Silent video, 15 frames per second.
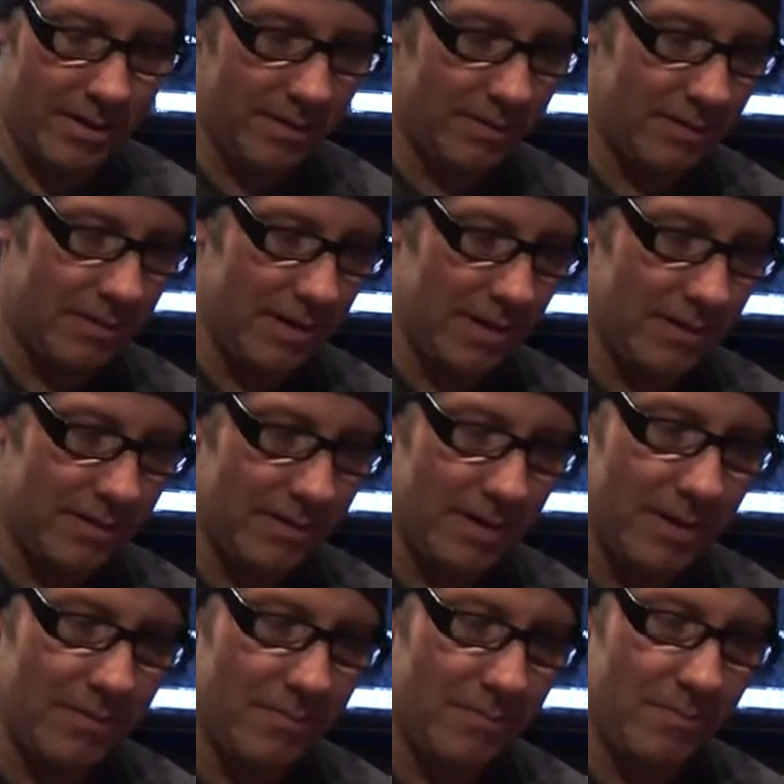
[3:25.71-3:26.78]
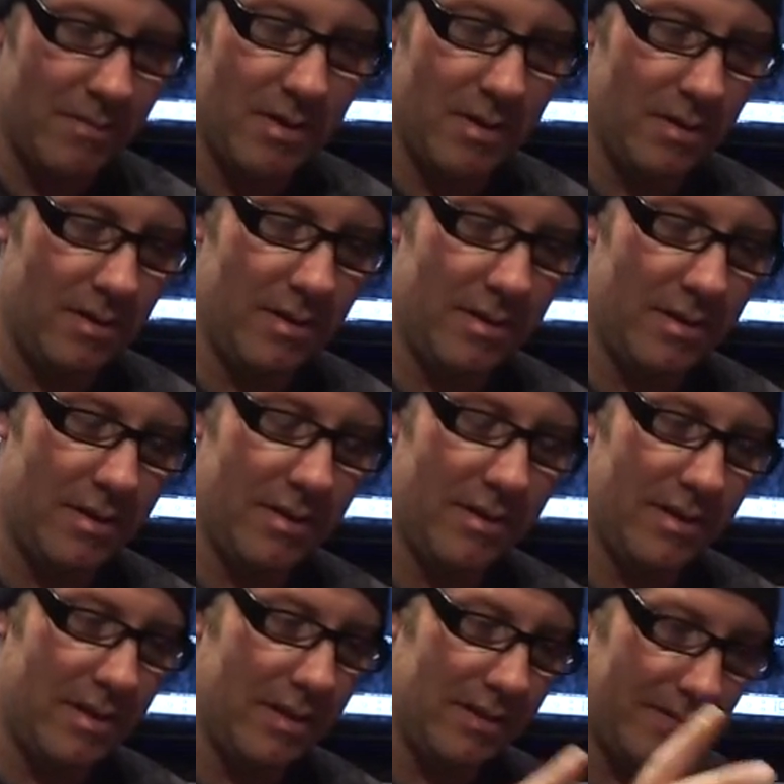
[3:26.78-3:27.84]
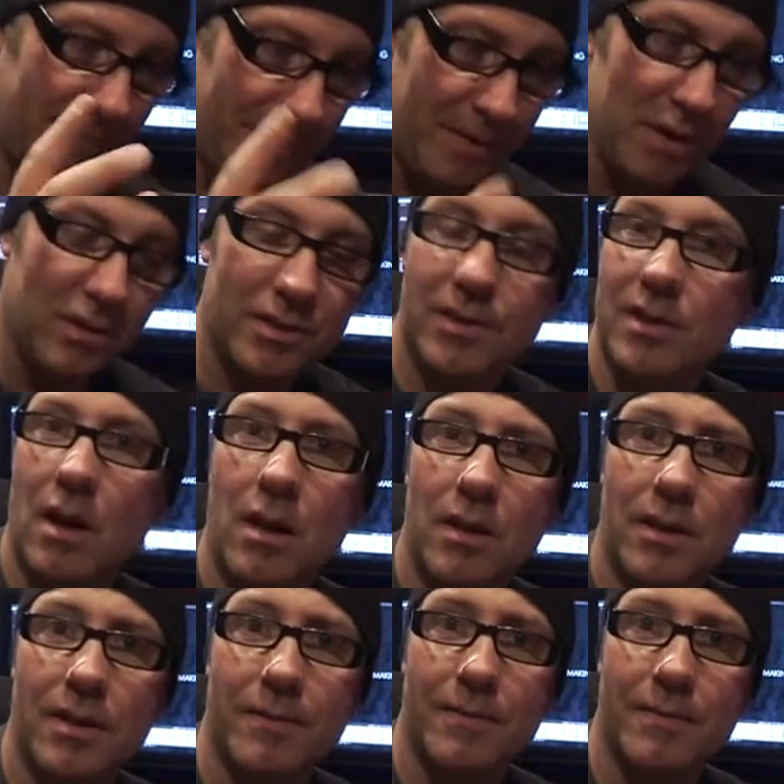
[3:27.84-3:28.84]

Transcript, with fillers: It's got, uh, you know, it, it, feels solid.